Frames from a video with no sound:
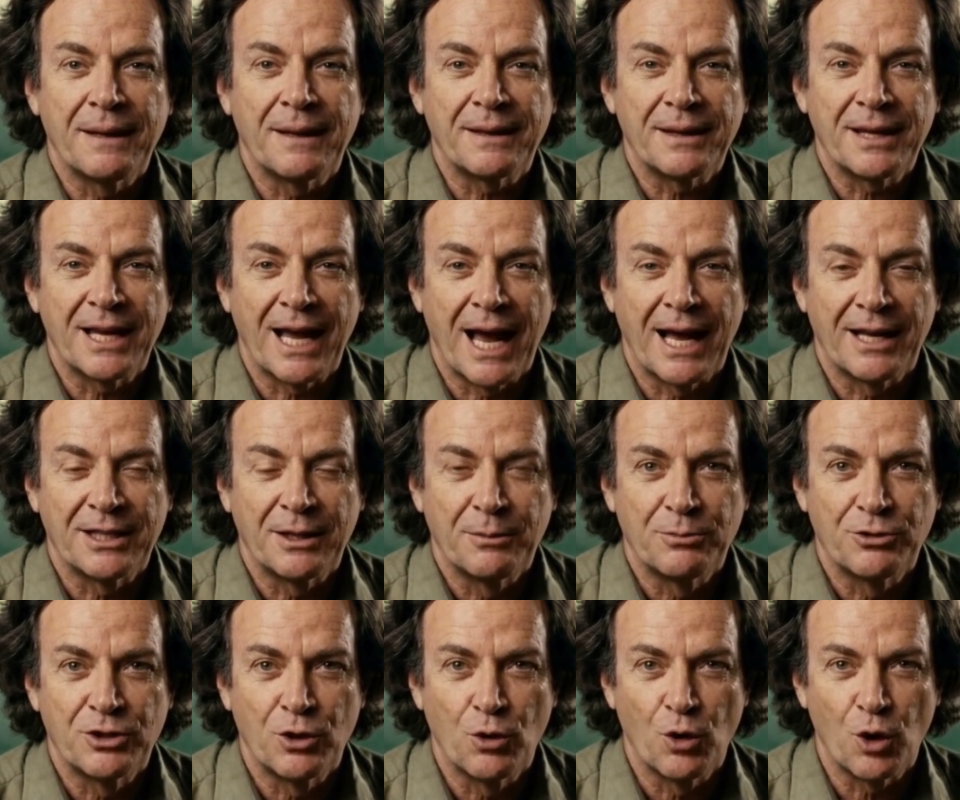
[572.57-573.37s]
The
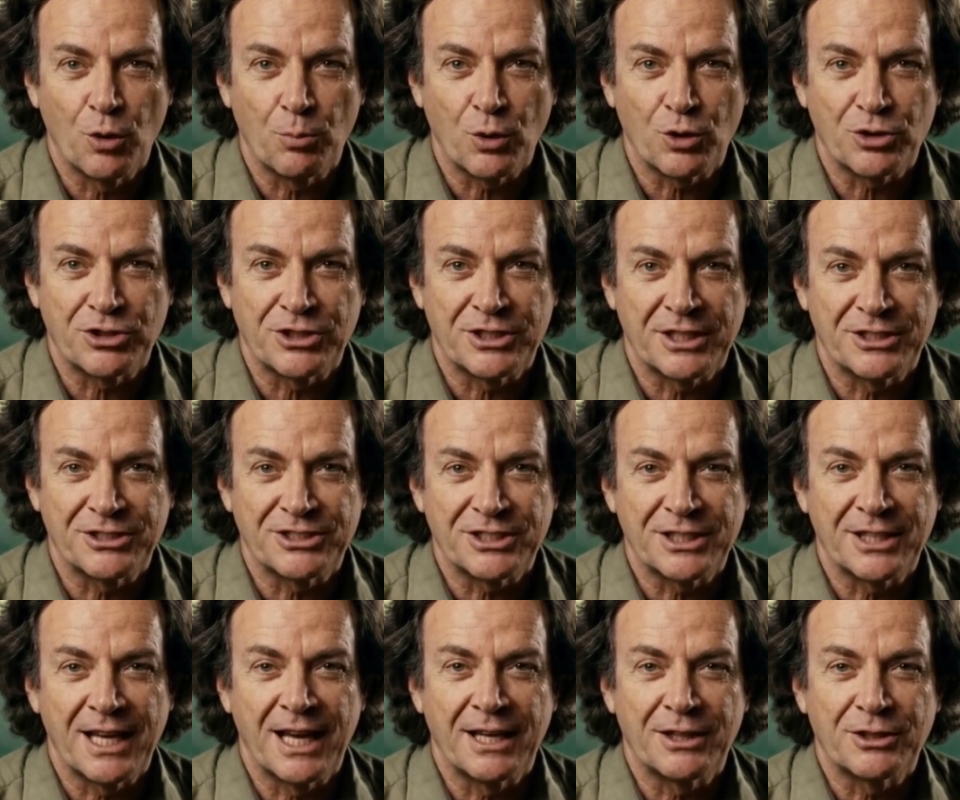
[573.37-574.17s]
atoms are almost
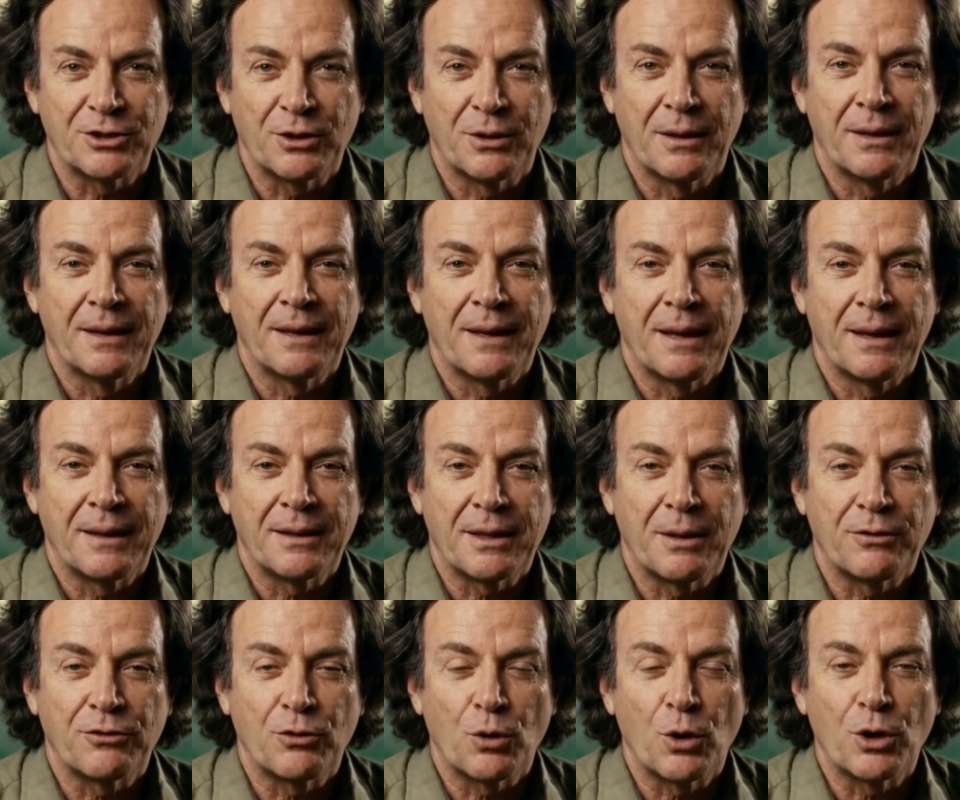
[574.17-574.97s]
incidental.
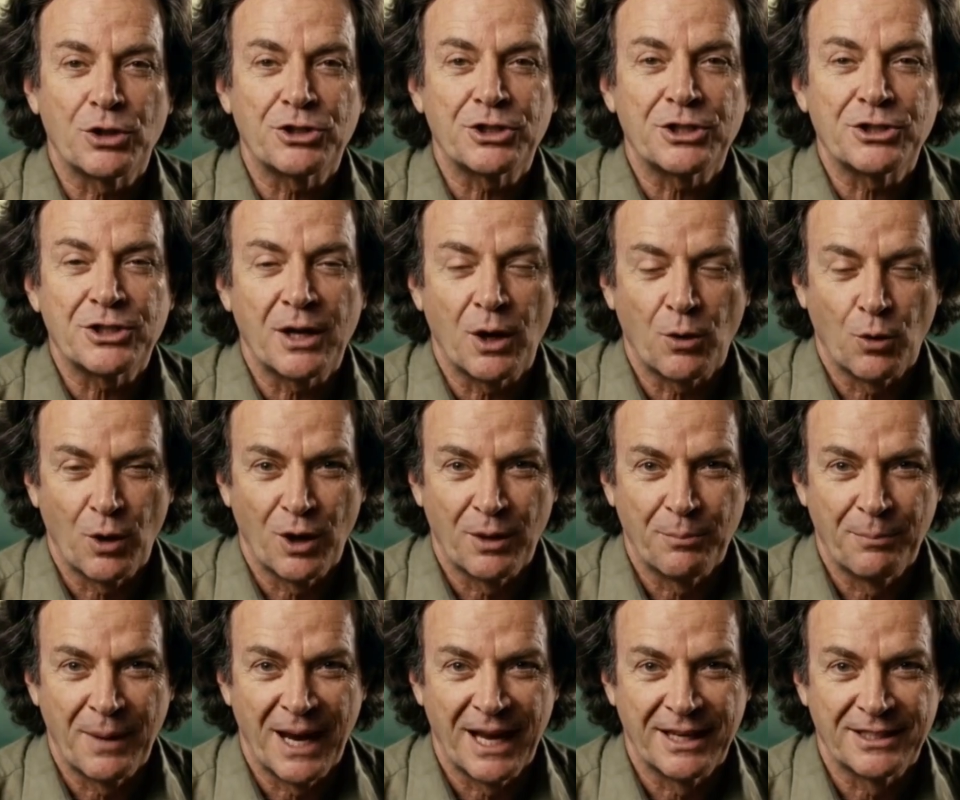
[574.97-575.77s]
The forces are
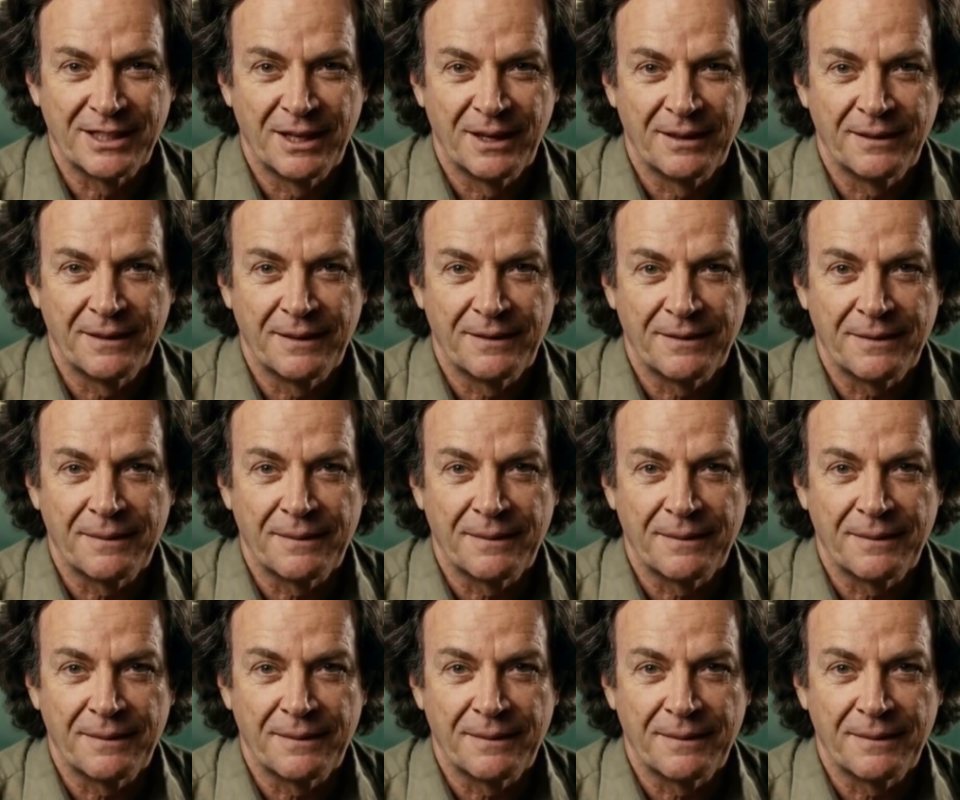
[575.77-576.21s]
what matter.